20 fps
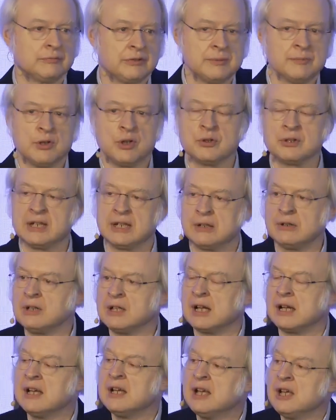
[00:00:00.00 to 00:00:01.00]
remote
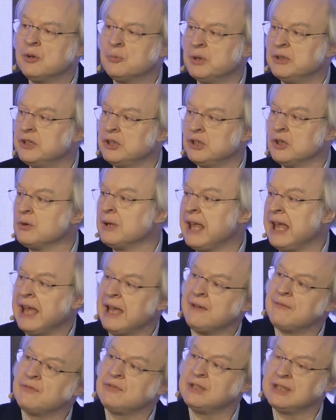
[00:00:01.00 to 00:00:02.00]
area where they don't
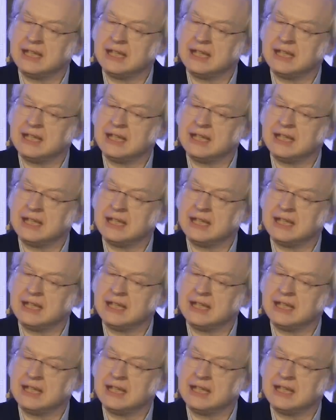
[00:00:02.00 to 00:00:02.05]
have